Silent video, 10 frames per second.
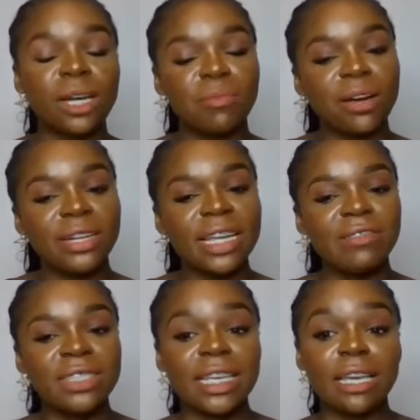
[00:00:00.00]
Tamari
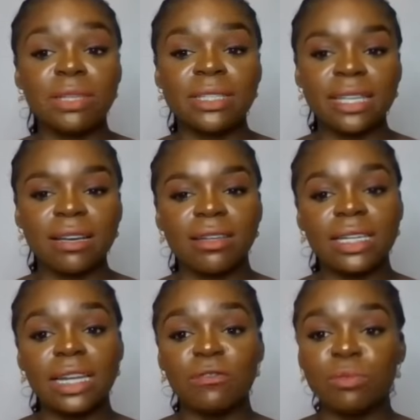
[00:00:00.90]
Davis came in
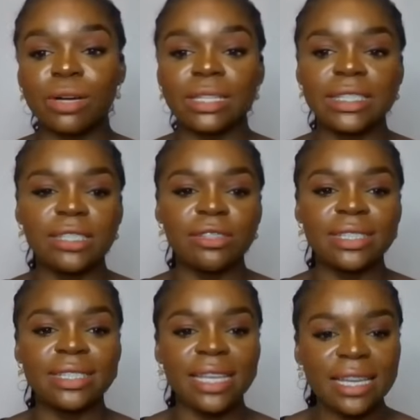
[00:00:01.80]
second,
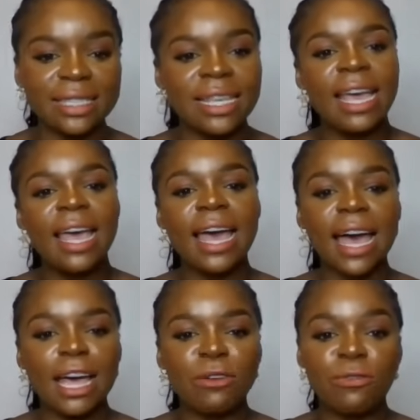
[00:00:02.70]
11.06.
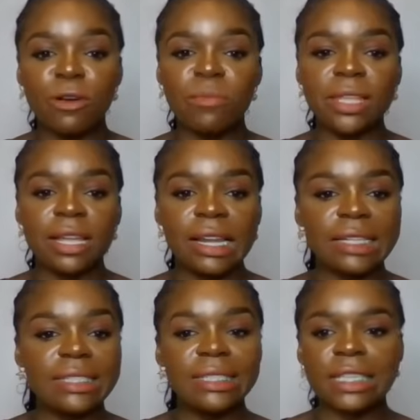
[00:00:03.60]
And from
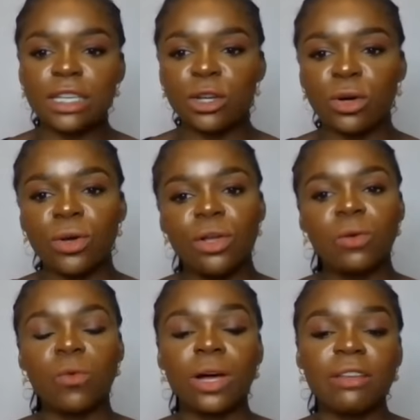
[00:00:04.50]
Netherlands, Sido
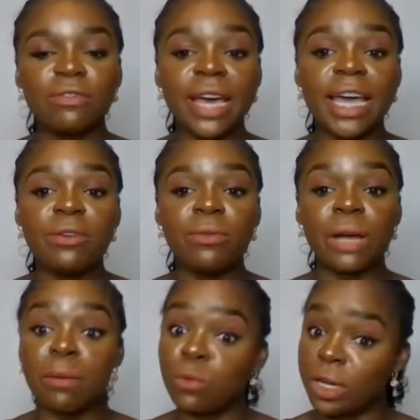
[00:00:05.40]
qualified
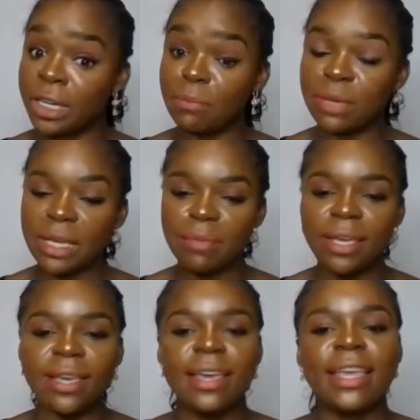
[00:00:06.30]
running a
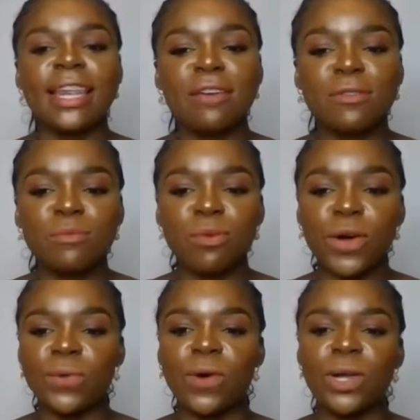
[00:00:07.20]
PB
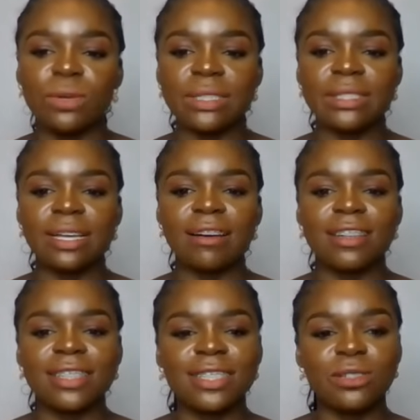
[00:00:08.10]
11.11
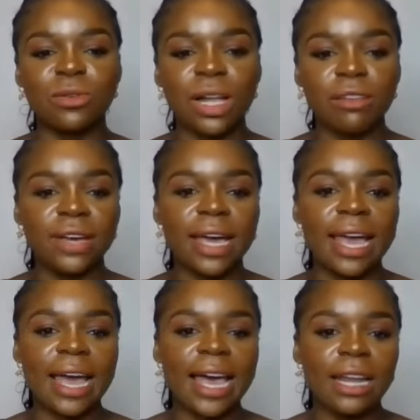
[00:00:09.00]
seconds to qualify,
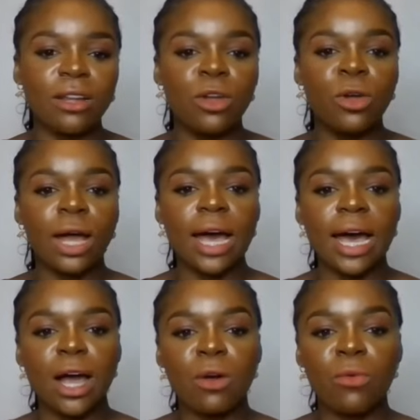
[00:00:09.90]
and
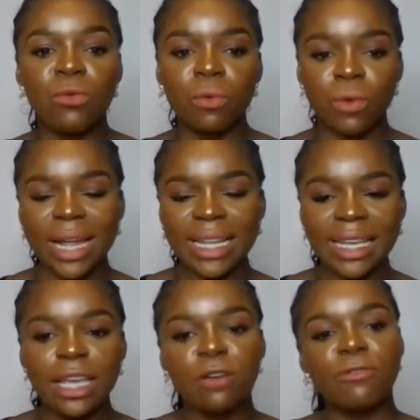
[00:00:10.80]

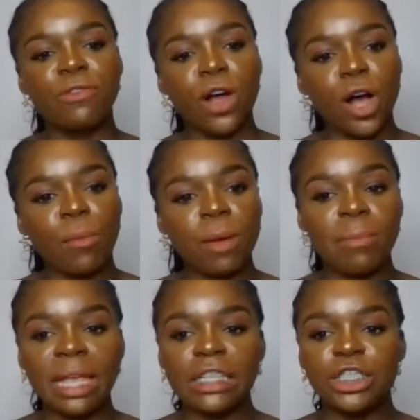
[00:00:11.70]
Rani from
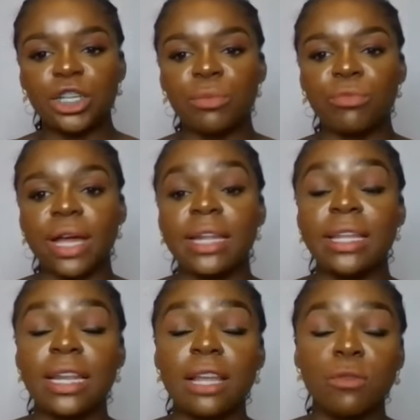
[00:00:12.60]
Belgium ran
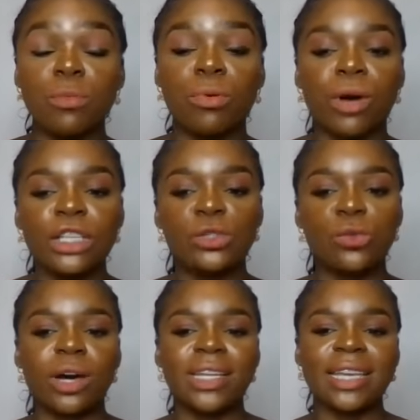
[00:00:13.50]

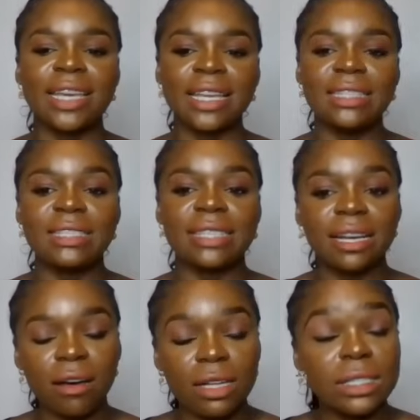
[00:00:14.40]
11.18
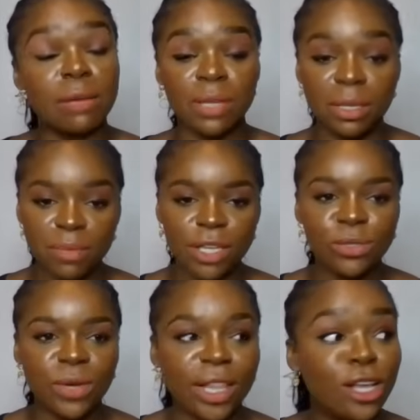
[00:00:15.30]
seconds, a PB
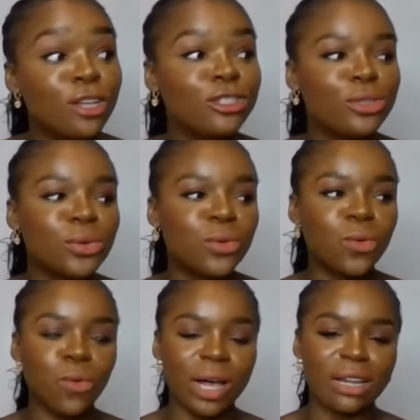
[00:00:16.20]
as well, to
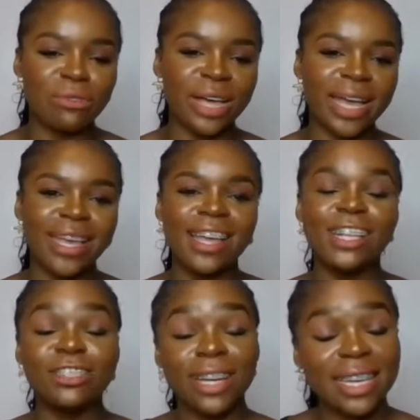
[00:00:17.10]
qualify.
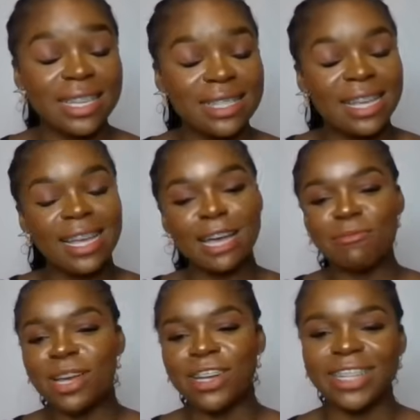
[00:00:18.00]
Chakis,
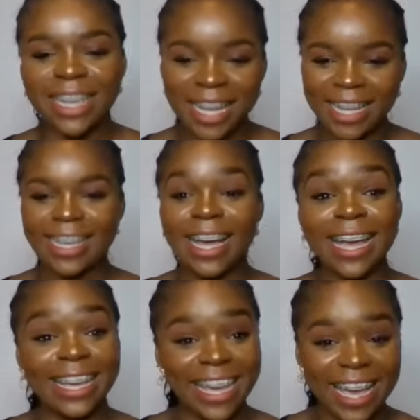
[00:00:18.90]
I'm not gonna lie,
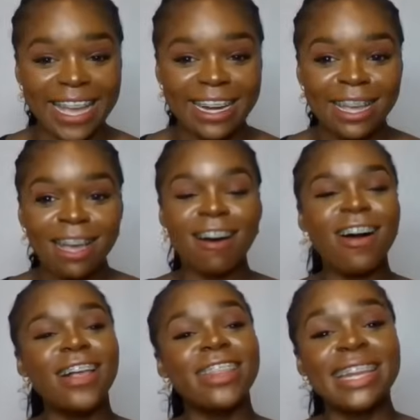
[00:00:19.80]
again,
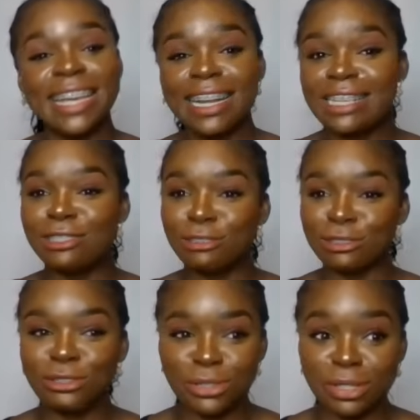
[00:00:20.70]
all the ladies
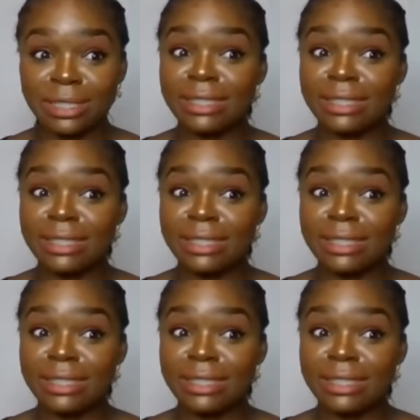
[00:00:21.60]
look good.